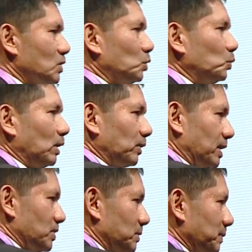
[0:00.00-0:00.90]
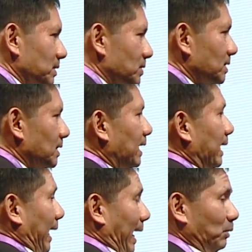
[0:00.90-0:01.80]
to our customers
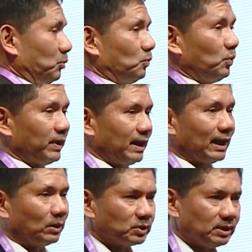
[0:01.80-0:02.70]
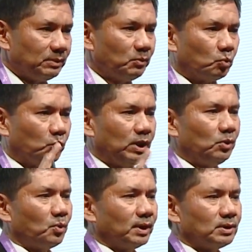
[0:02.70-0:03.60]
and within our team, we
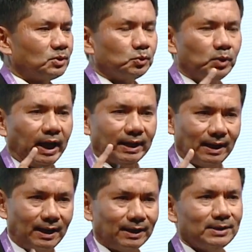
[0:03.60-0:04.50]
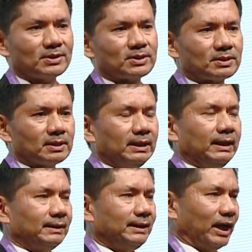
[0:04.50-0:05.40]
want to enhance
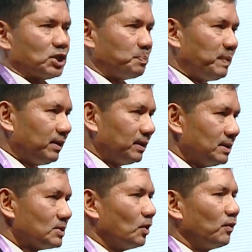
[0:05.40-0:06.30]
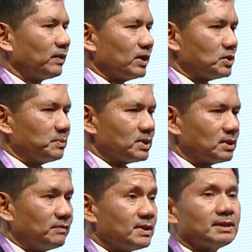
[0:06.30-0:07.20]
the experience of customer
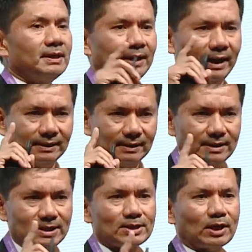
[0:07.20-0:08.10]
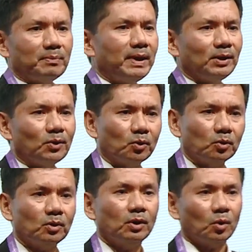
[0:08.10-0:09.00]
service, and this is our main
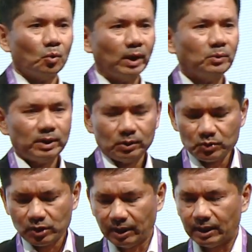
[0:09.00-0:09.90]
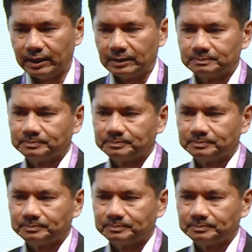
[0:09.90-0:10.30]
goal when we use AI.